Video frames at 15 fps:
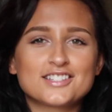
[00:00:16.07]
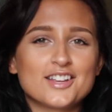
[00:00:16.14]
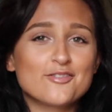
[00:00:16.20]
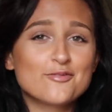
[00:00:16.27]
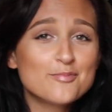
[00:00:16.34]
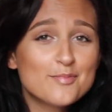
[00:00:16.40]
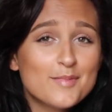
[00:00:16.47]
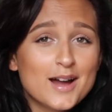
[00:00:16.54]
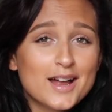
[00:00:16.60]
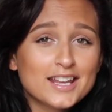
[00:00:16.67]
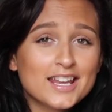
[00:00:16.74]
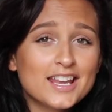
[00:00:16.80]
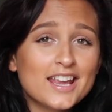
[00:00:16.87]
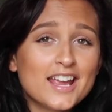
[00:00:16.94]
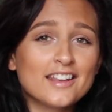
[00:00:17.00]
save
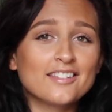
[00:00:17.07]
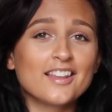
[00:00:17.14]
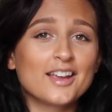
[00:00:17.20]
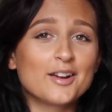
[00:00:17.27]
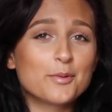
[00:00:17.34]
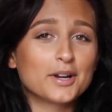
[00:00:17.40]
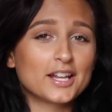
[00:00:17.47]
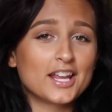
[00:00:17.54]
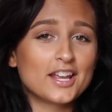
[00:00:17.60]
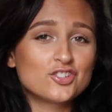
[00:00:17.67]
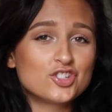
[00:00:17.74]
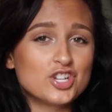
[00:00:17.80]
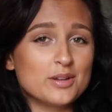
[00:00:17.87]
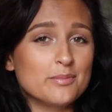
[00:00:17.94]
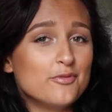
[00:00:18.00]
money and like where to
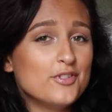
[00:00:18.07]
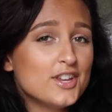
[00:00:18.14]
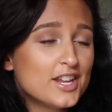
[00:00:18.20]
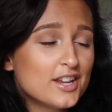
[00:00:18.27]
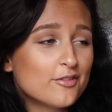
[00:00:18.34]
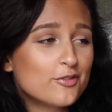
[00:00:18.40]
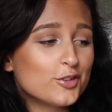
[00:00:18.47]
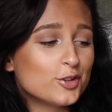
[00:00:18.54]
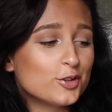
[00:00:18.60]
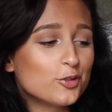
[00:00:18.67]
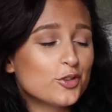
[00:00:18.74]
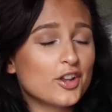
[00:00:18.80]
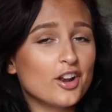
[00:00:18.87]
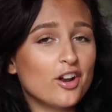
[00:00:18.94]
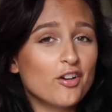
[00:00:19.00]
get cheap vegan
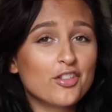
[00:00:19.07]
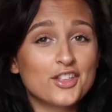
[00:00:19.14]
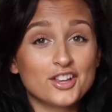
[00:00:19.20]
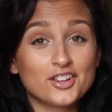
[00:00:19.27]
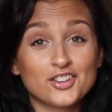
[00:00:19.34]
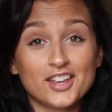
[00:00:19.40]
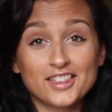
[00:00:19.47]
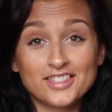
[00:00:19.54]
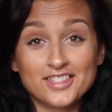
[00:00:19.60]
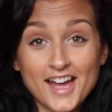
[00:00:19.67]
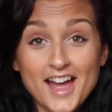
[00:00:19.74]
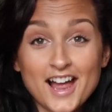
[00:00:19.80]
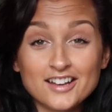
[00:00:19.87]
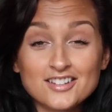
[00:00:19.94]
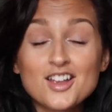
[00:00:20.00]
foods and all things like
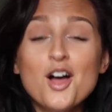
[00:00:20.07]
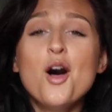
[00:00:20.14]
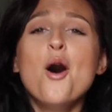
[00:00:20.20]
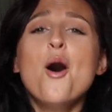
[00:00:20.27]
that.